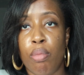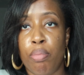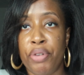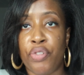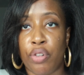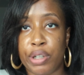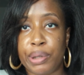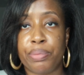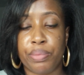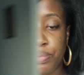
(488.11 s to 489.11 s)
be for
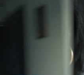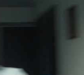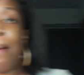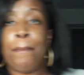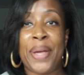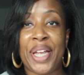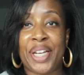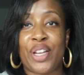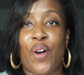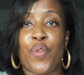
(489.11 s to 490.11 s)
real. But I
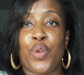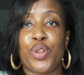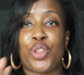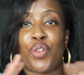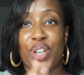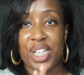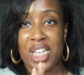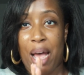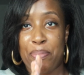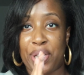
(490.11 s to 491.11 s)
picked on those 3
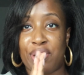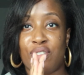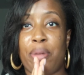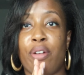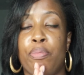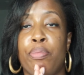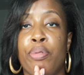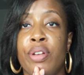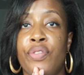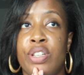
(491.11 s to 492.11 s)
topics from my
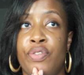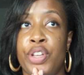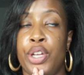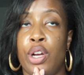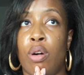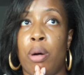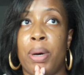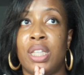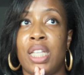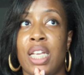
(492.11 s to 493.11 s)
previous video
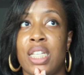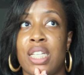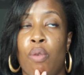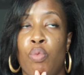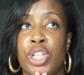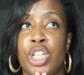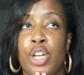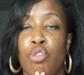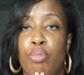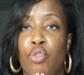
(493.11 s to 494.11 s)
about things I wish I
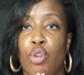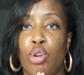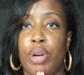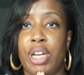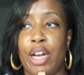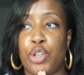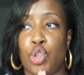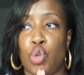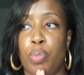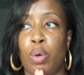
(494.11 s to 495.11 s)
knew before going natural.